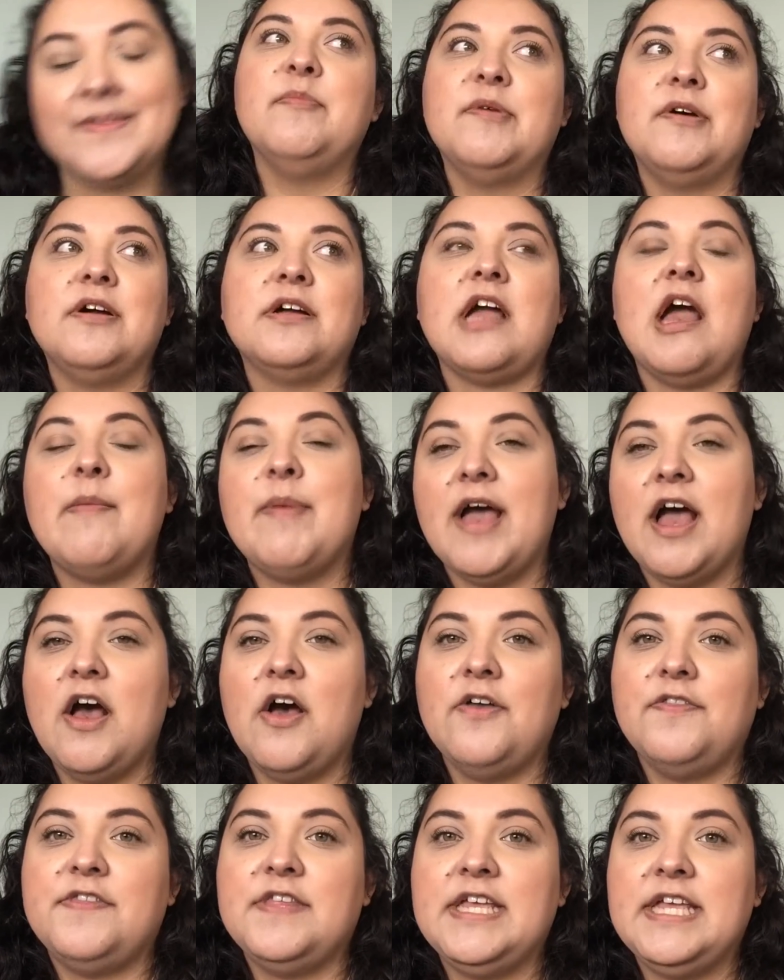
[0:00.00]
book
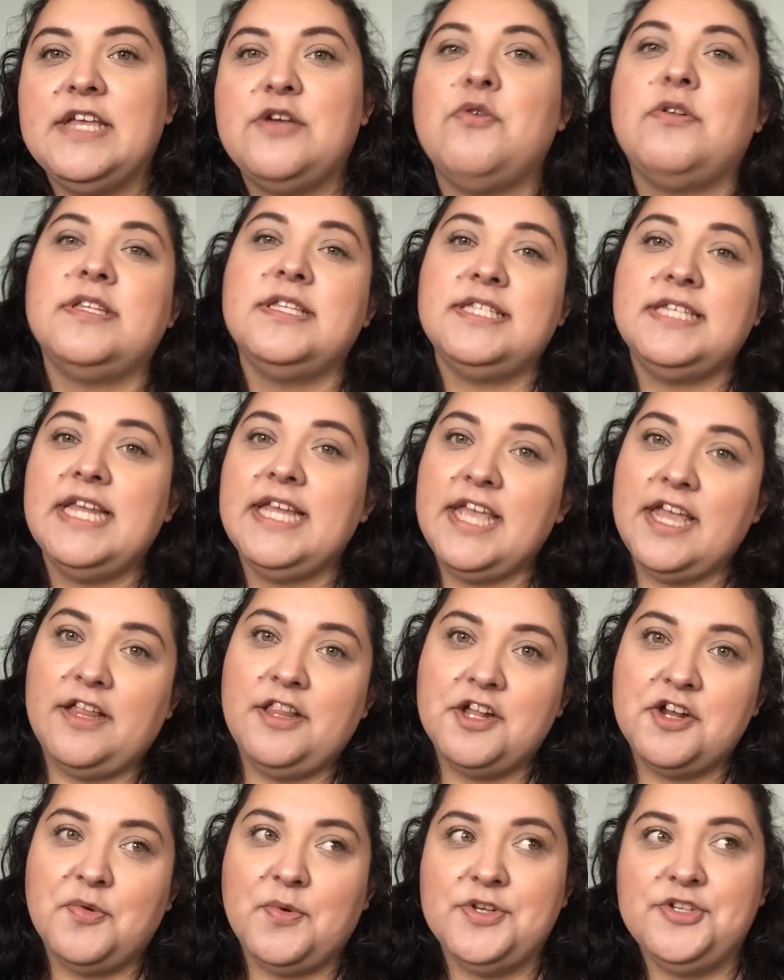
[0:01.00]
about the Golden State
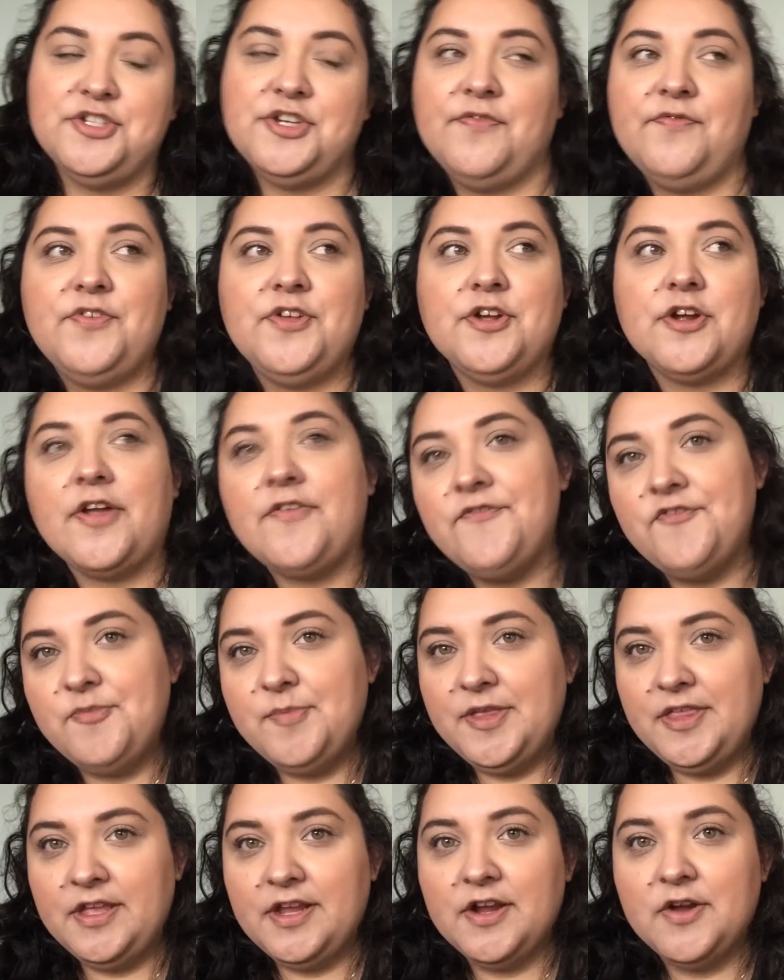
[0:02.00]
Killer, which if you're
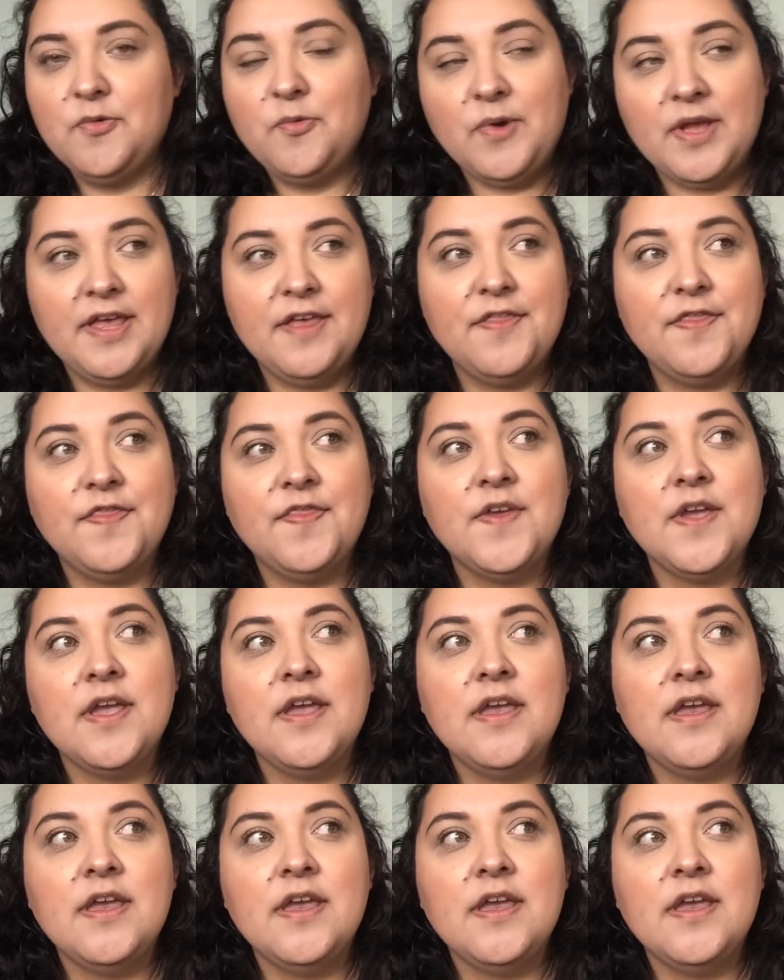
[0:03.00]
unfamiliar with